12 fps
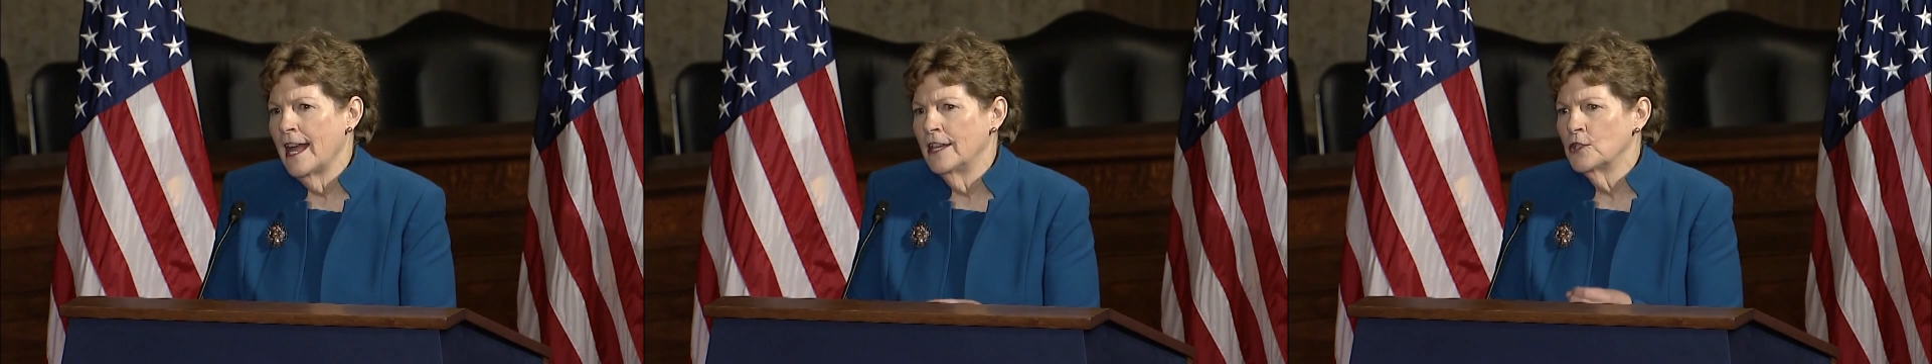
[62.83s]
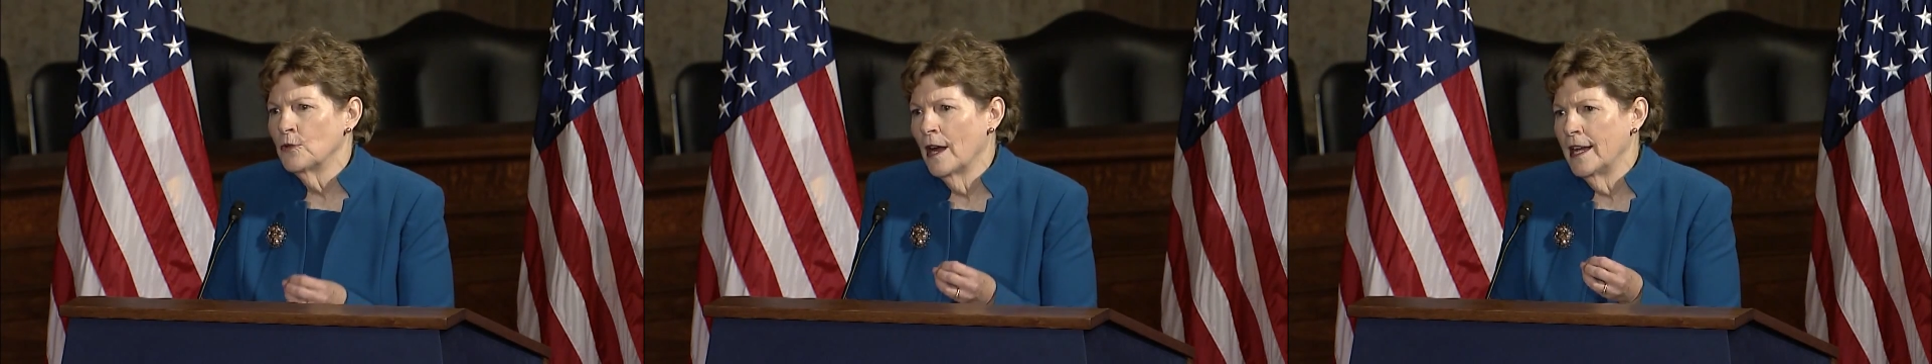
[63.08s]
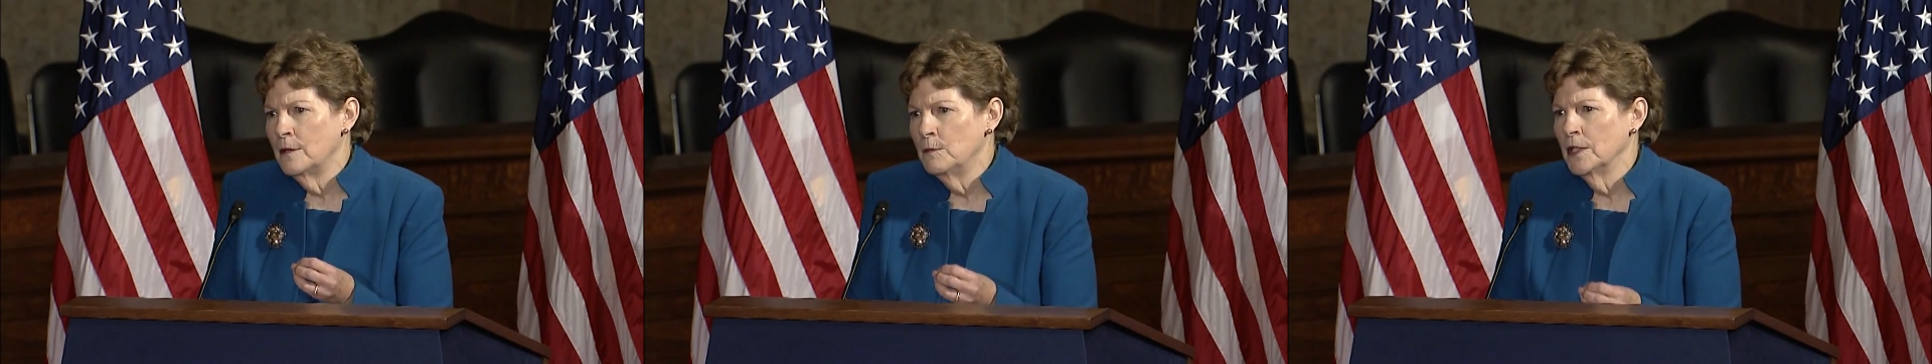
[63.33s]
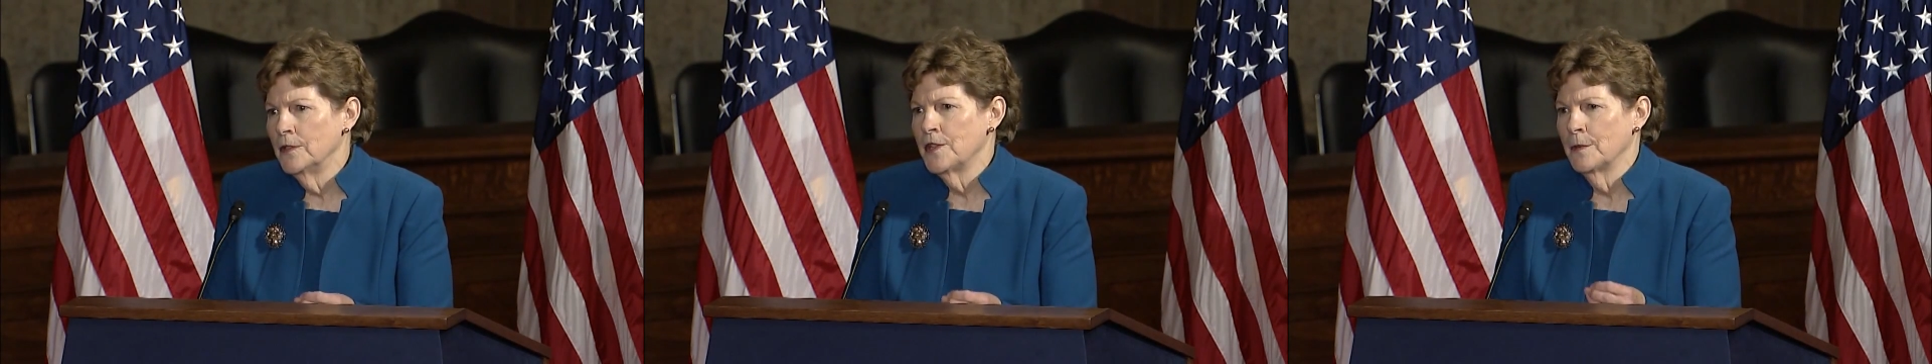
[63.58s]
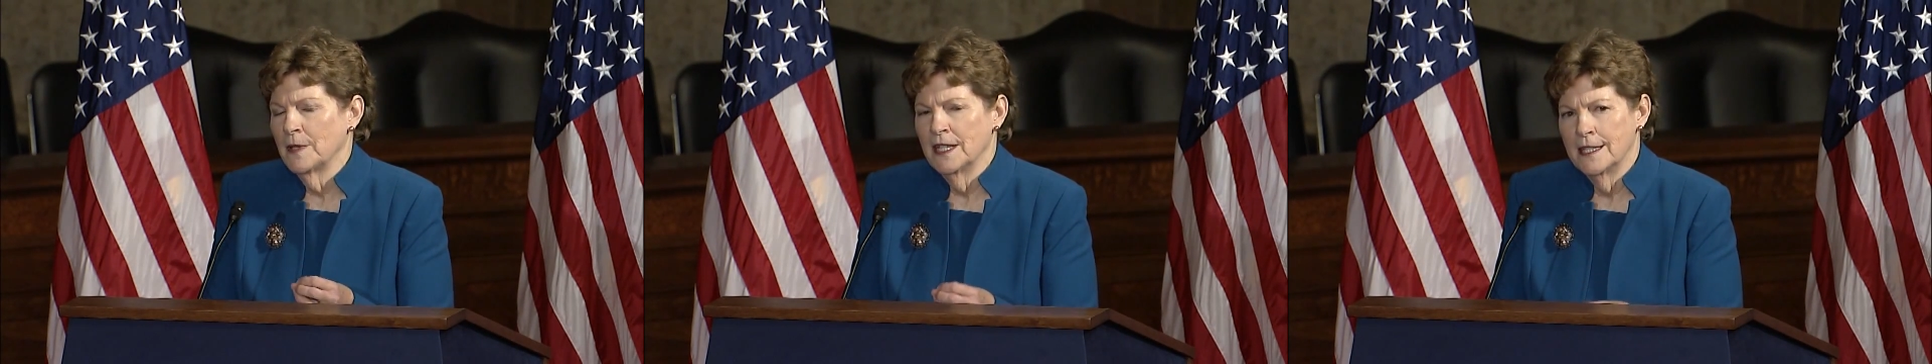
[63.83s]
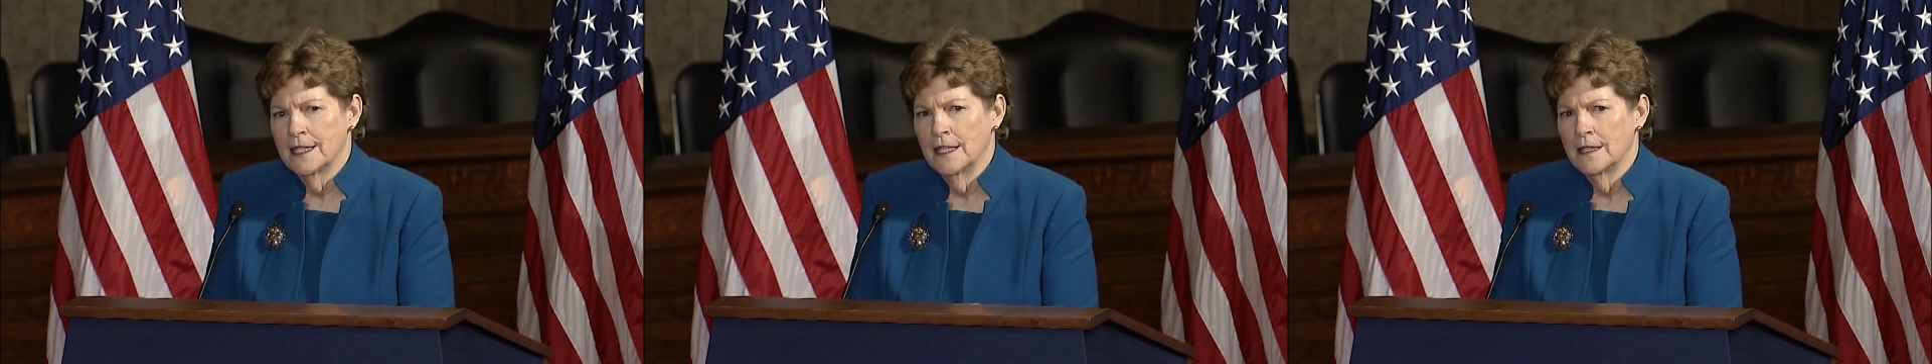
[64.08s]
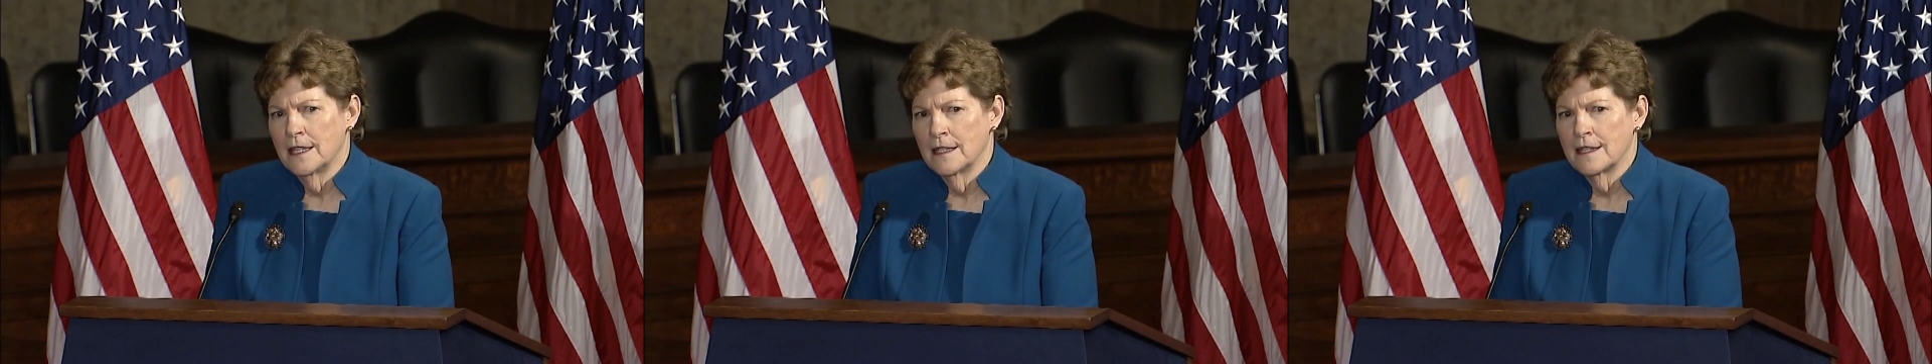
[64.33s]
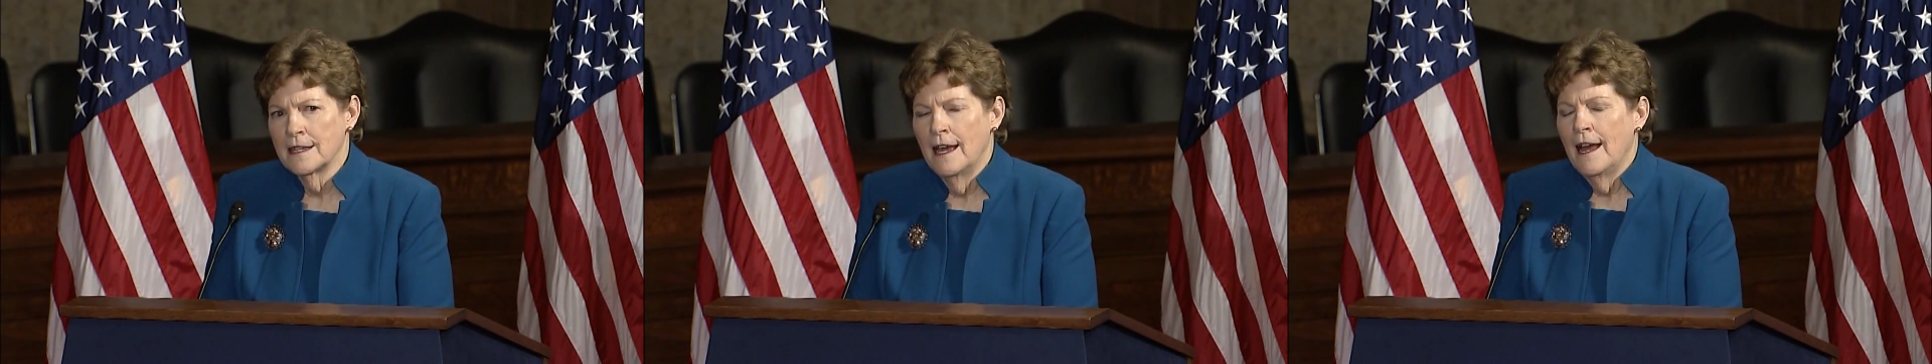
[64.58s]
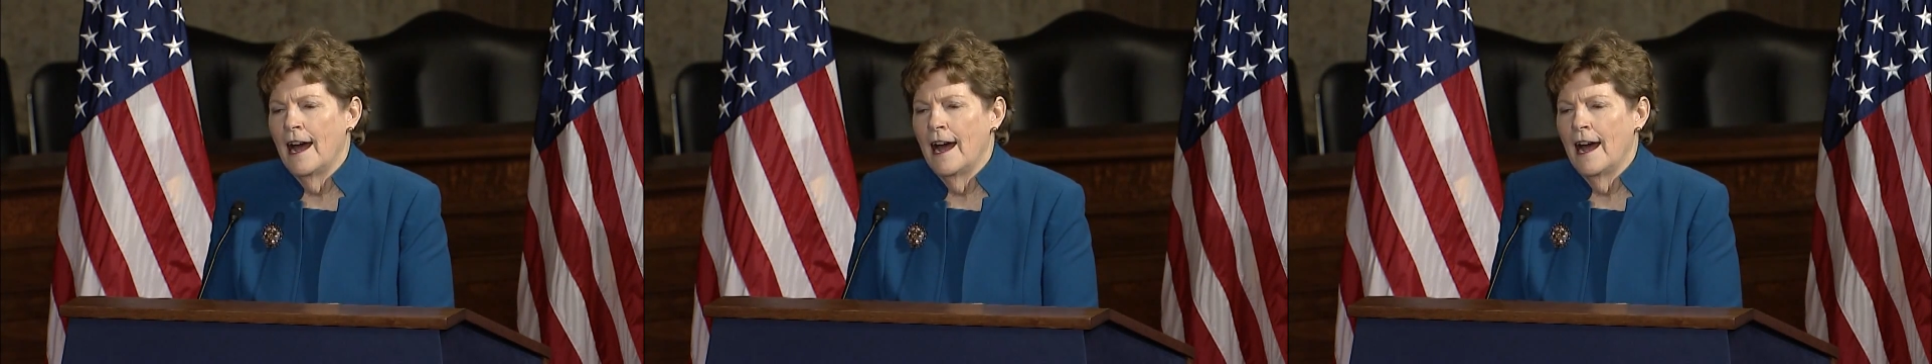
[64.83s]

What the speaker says: and try and build some consensus,